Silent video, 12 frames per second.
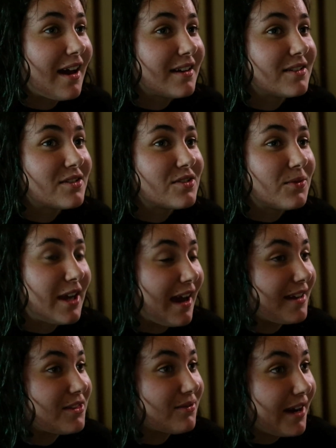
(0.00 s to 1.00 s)
And we
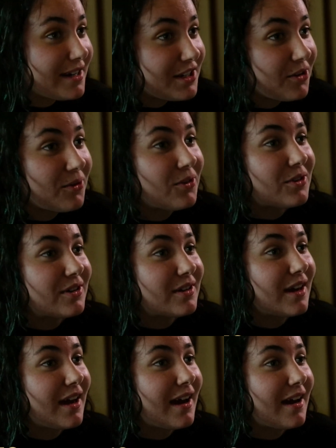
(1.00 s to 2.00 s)
had the radio
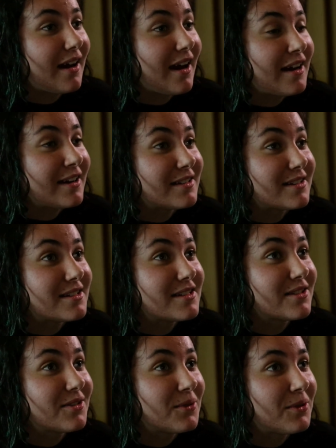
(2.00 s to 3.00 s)
on,
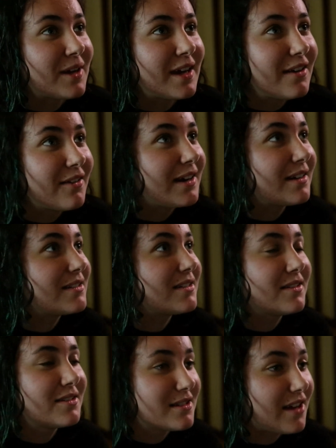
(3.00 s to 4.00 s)
and we were
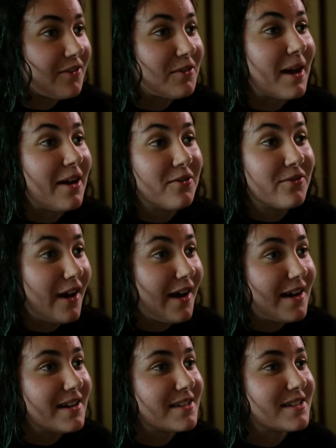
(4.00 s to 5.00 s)
hearing stuff about
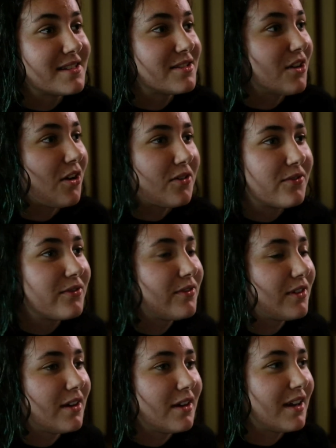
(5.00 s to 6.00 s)
fires
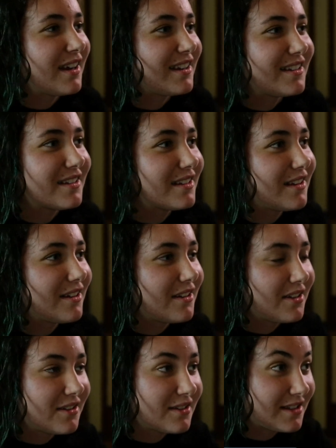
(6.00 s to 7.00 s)
off in
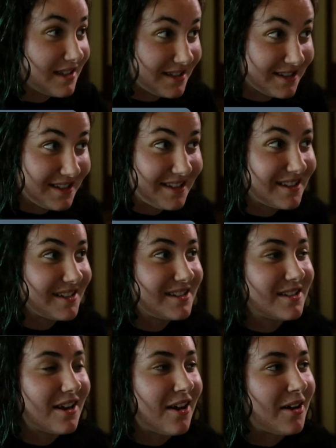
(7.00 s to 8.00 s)
the
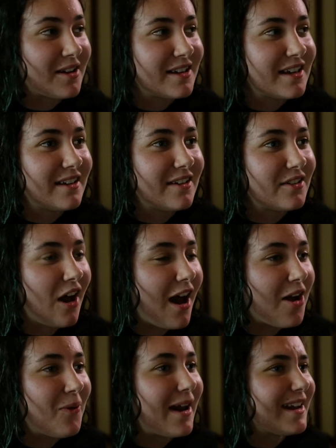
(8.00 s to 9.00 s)
distance near
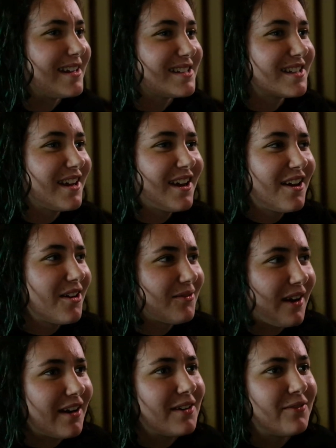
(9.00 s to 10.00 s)
highways,
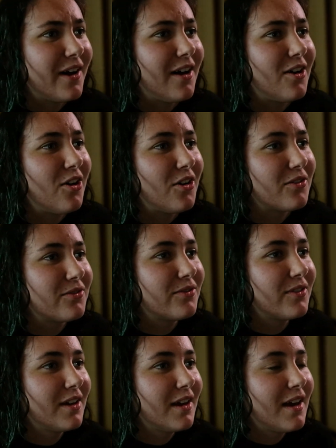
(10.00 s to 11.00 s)
very far
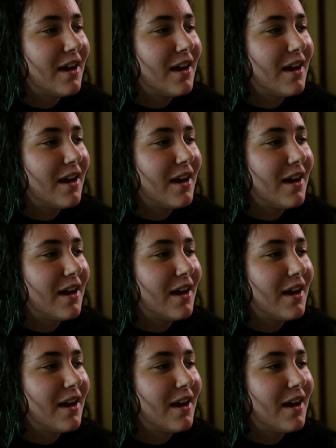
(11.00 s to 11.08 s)
off.